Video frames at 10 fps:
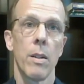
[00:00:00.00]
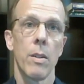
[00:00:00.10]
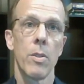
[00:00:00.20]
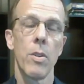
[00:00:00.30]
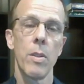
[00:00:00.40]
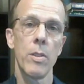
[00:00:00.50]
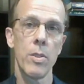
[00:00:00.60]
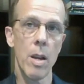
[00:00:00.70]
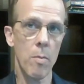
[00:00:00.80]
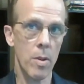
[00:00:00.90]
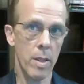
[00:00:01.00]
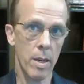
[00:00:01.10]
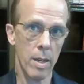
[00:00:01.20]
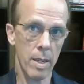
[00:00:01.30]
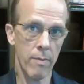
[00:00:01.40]
So this summary
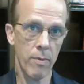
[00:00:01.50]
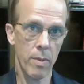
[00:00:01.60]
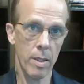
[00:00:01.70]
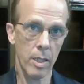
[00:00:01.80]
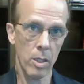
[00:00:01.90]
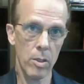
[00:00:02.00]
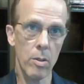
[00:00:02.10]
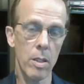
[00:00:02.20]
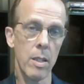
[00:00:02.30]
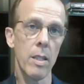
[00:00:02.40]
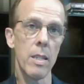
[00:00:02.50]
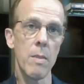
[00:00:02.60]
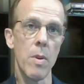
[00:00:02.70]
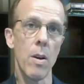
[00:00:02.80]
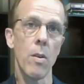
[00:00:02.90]
that I've included in the
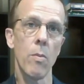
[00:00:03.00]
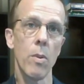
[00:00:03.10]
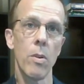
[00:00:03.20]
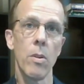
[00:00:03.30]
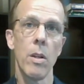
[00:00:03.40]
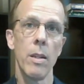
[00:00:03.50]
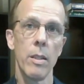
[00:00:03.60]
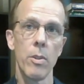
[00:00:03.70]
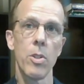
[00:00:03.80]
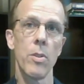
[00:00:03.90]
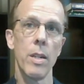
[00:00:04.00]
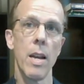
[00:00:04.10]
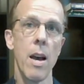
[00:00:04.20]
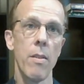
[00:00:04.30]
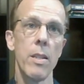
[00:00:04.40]
email will illustrate
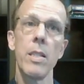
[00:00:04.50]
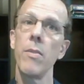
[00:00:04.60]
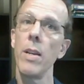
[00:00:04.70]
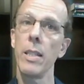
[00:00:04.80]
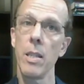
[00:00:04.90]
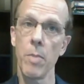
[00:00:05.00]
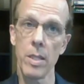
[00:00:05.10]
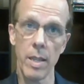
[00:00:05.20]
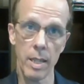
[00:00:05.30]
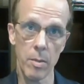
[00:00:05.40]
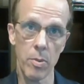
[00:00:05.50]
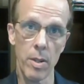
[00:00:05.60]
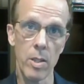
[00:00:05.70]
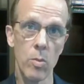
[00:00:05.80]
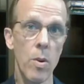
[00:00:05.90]
how this event can be taking
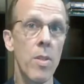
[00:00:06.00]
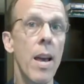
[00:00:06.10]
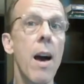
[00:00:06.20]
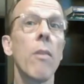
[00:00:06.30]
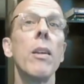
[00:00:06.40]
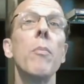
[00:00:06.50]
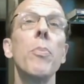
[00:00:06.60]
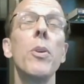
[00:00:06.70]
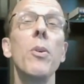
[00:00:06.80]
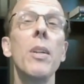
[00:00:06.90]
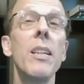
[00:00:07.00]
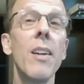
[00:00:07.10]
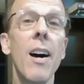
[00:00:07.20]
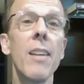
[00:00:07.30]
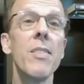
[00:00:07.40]
place without impugning
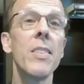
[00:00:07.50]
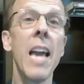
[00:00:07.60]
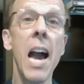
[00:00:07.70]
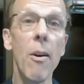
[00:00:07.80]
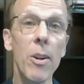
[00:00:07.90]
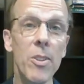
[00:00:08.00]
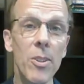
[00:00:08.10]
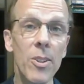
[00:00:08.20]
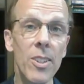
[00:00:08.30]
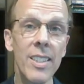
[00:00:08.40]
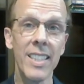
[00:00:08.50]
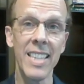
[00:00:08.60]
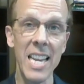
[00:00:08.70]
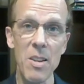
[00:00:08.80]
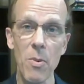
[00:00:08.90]
God's character in
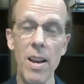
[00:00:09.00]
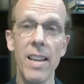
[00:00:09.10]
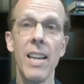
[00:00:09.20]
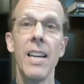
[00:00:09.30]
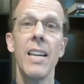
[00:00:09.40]
any way.